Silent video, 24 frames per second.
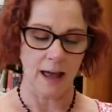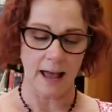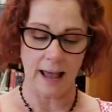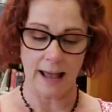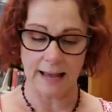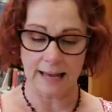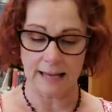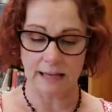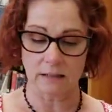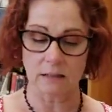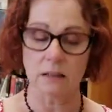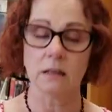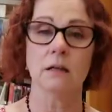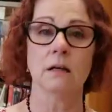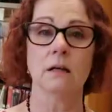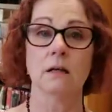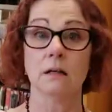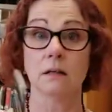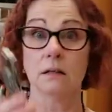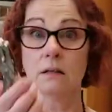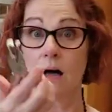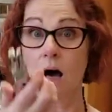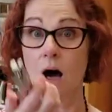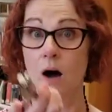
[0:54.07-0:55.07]
And
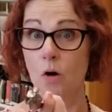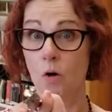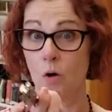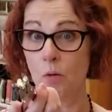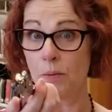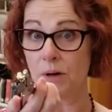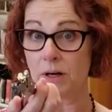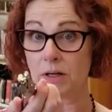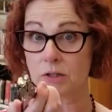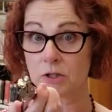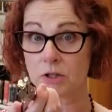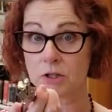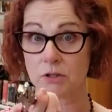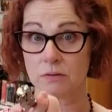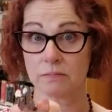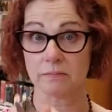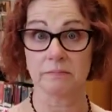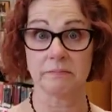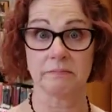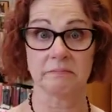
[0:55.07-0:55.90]
a hole punch.